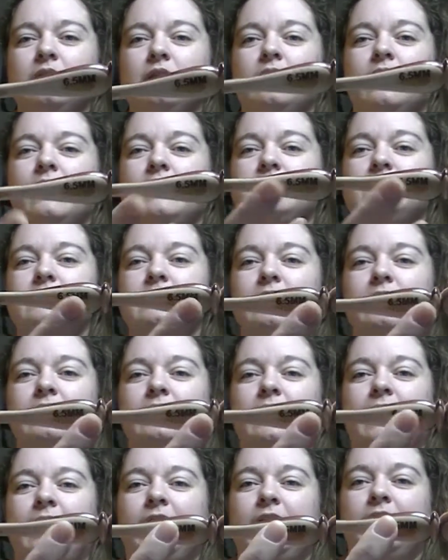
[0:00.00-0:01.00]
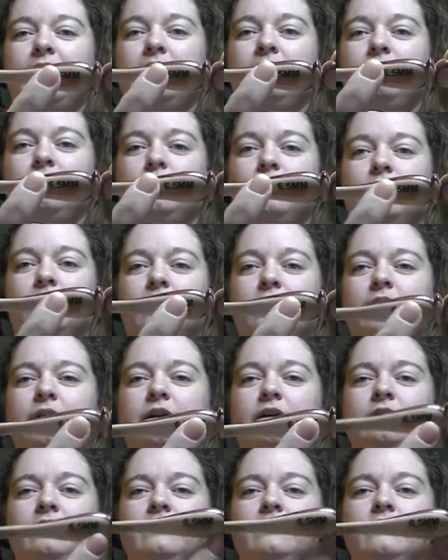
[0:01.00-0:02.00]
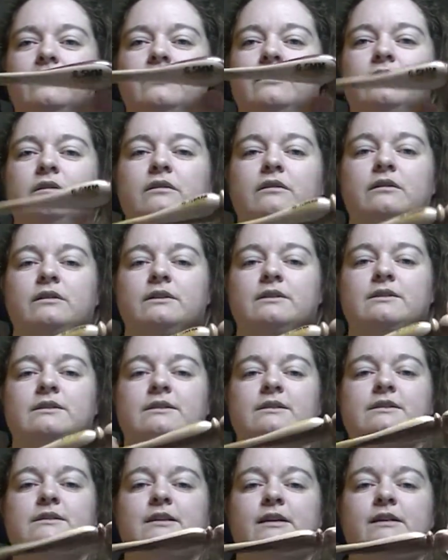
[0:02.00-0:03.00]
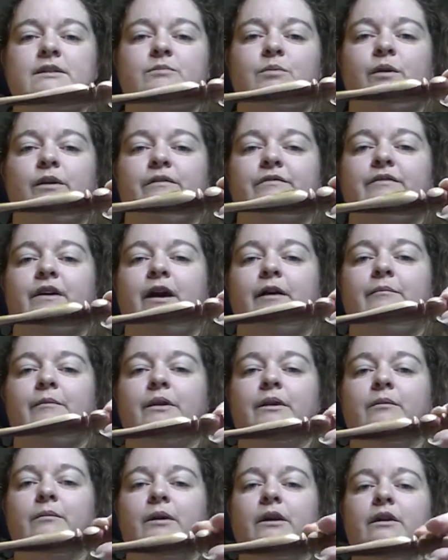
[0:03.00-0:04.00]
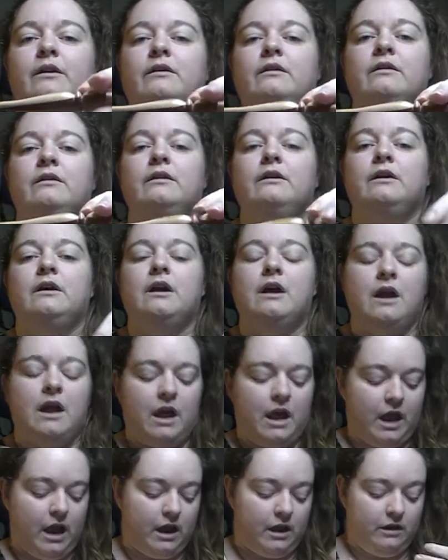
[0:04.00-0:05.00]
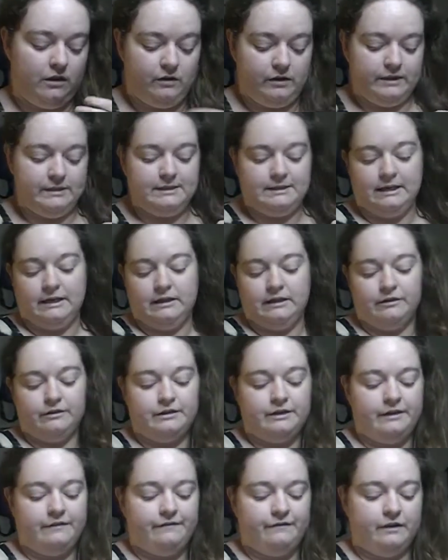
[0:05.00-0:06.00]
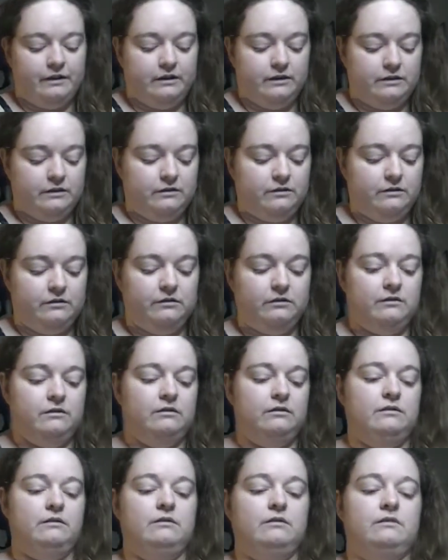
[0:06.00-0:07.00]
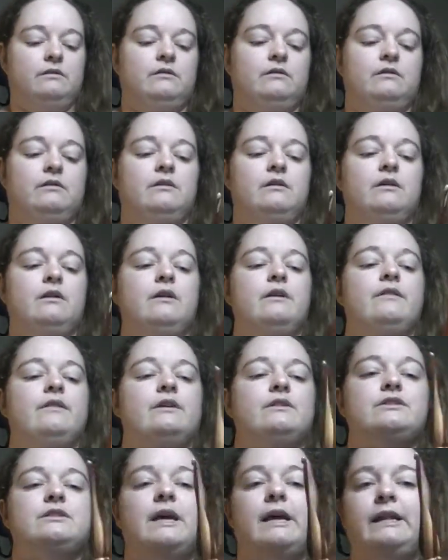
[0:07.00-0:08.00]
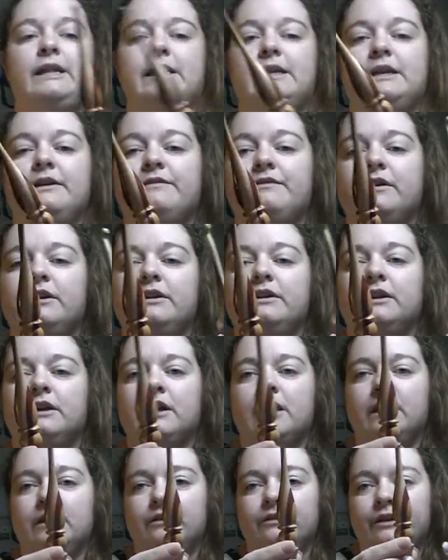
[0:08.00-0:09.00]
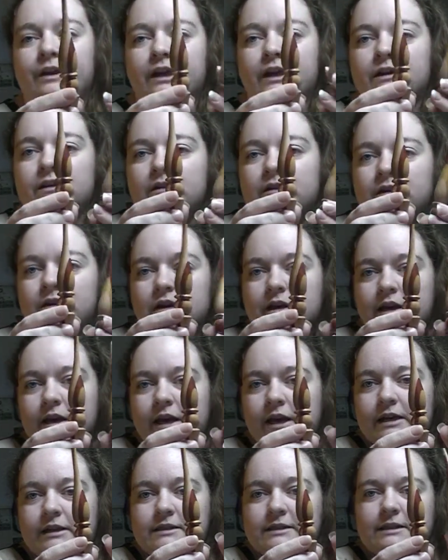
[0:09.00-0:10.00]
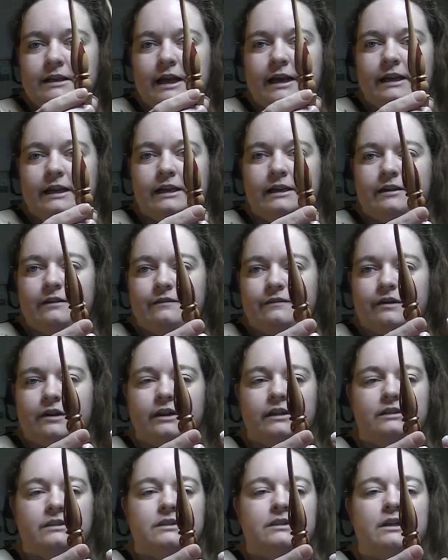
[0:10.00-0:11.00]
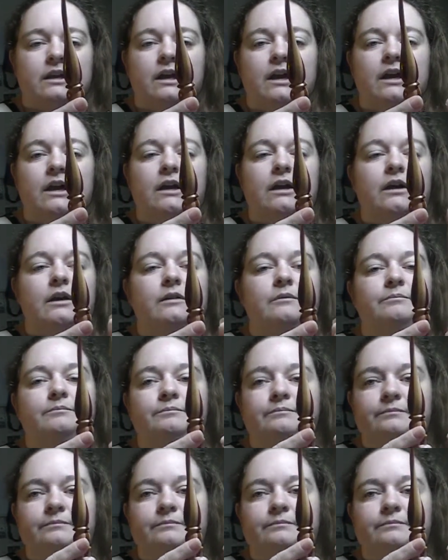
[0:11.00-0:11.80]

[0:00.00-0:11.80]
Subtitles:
It's inlaid in the wood. This is a 6.5 millimeter. And you can see they're different. They're slightly different. The coloring is slightly different. Let's